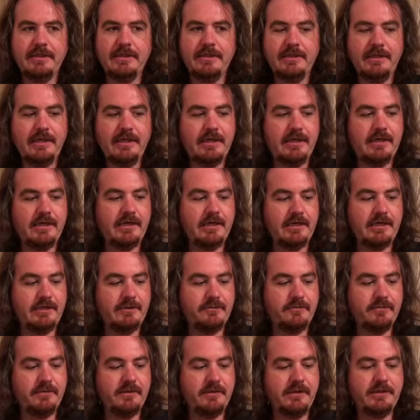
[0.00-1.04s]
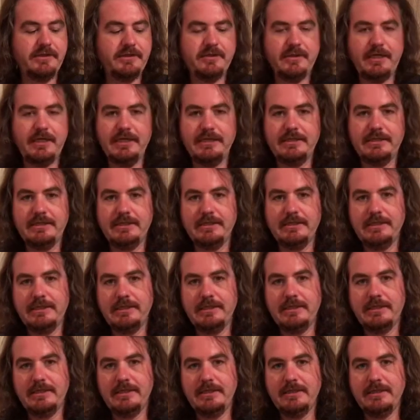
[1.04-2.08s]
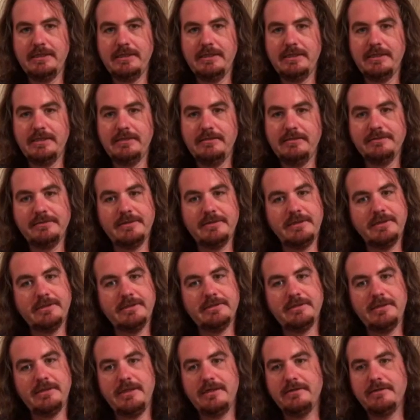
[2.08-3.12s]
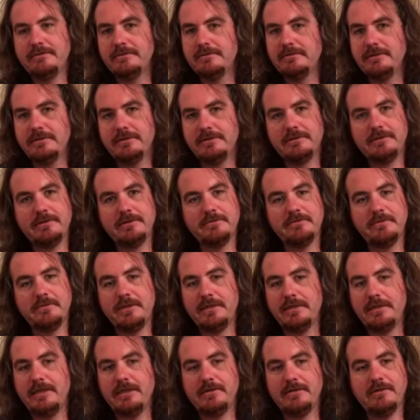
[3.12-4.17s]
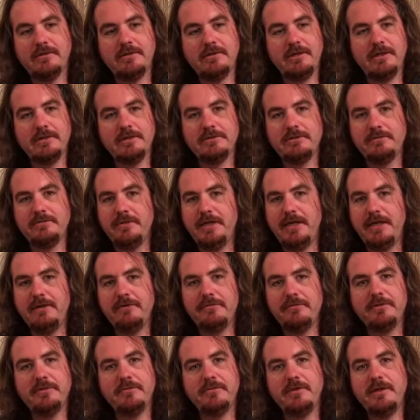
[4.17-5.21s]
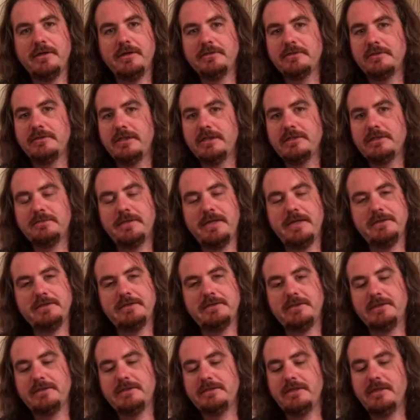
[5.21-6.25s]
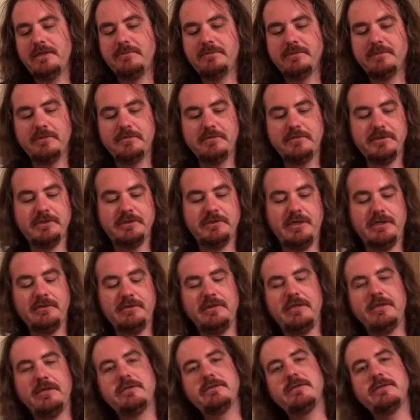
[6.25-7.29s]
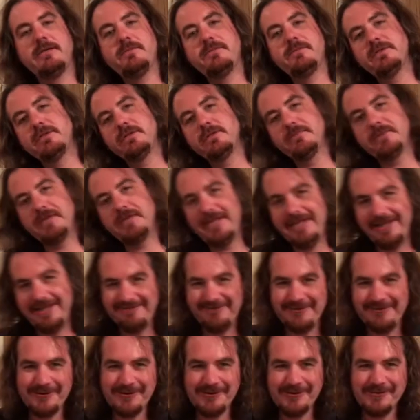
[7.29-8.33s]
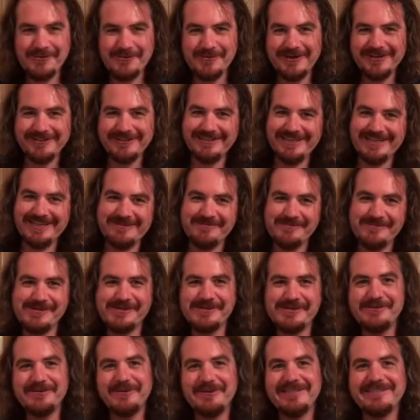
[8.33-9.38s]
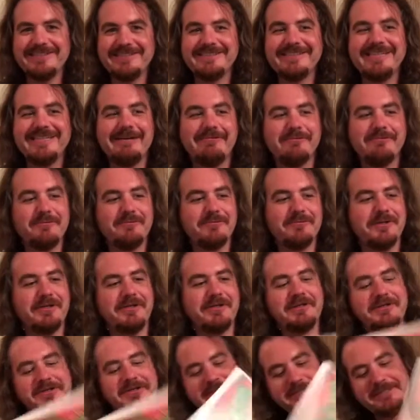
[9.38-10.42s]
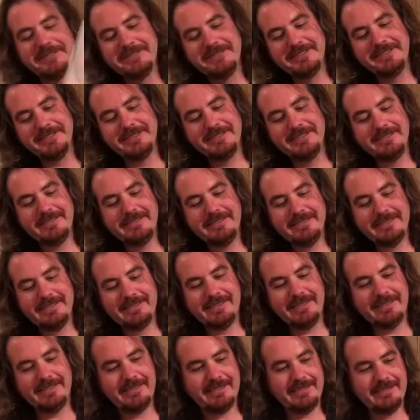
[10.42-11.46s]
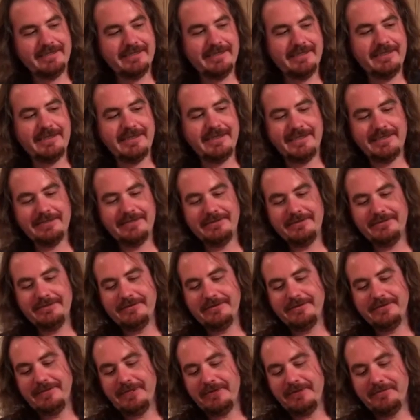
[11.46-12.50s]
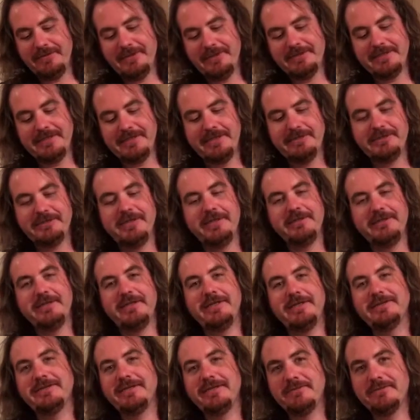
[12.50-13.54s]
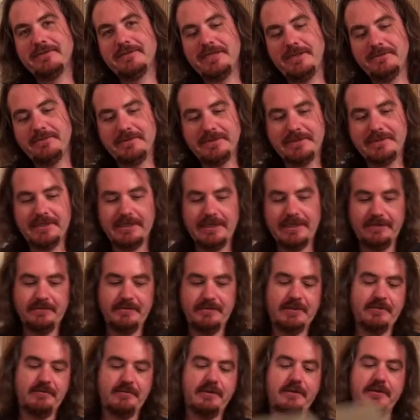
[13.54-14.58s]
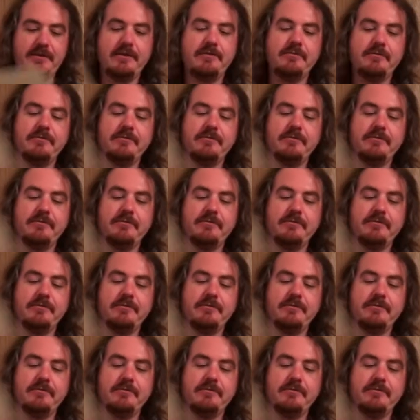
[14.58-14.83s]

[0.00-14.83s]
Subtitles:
Yeah, really trying to, like I said, get a little extra bang for the buck. Try to spice things up a little bit, shake things up a little bit, if you will, like we do on Today with Paul. Everybody's got to shake things up time to time. Here we go